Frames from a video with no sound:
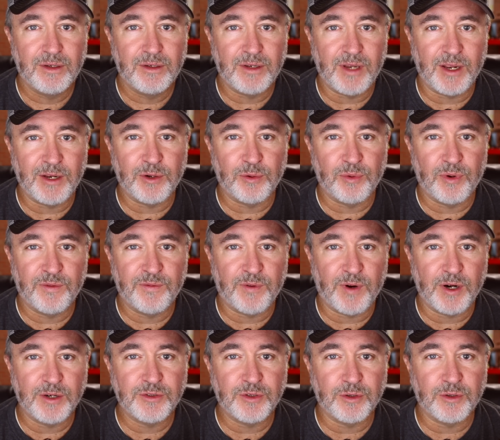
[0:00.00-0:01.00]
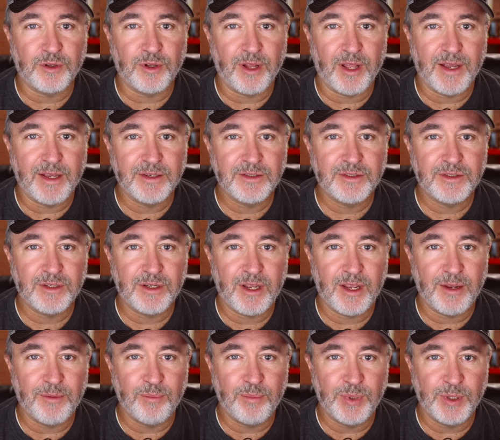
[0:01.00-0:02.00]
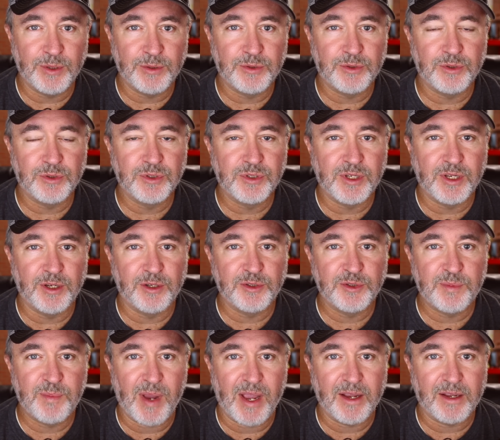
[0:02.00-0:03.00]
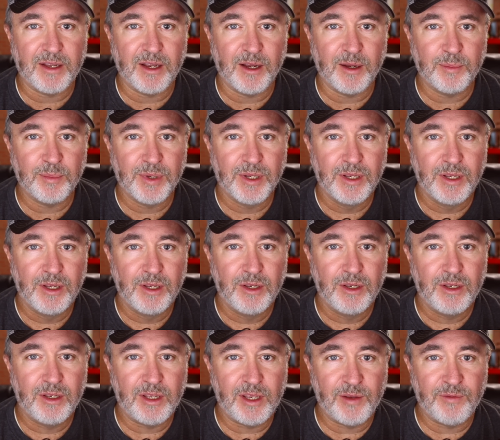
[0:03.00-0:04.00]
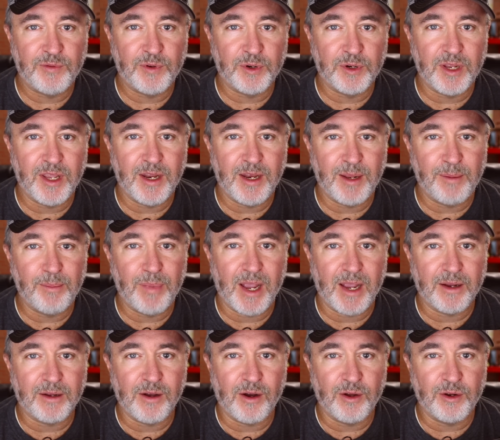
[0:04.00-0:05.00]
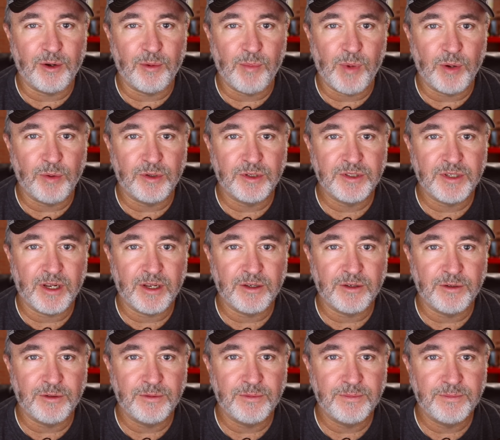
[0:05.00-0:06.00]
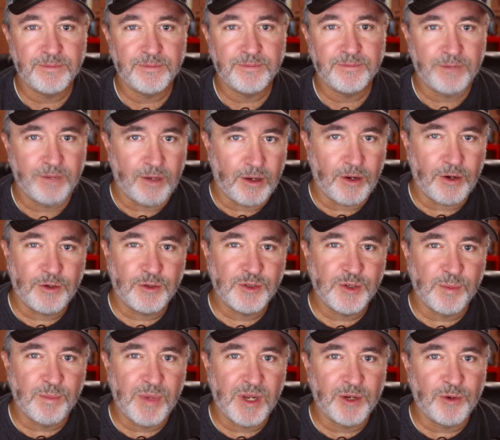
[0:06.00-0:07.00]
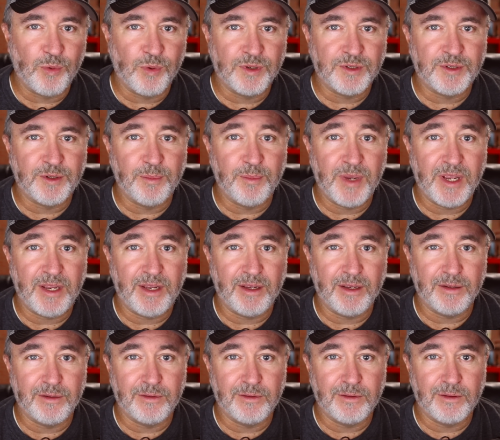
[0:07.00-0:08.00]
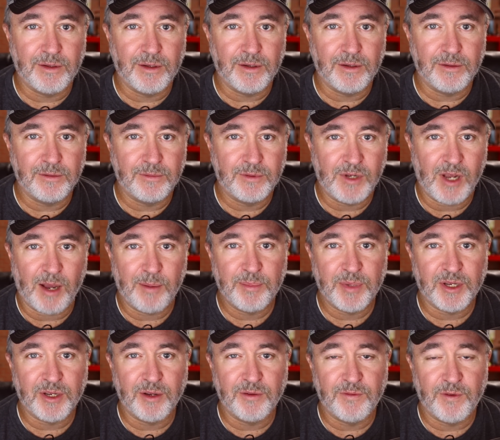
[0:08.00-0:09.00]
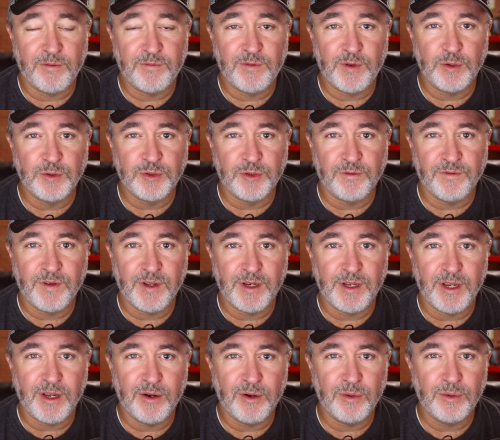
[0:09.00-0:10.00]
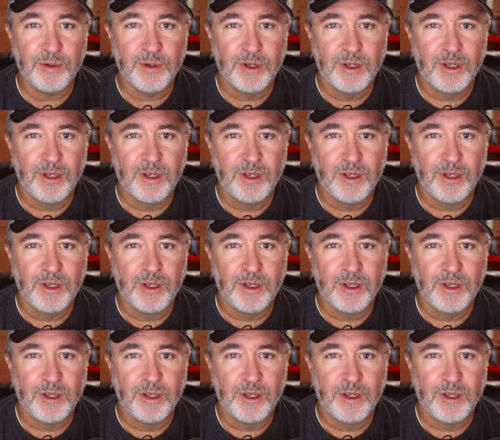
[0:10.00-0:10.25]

Take a refresher class and build your skills back up if you're getting back on a motorcycle. And here's a big one to me and the topic of a future video.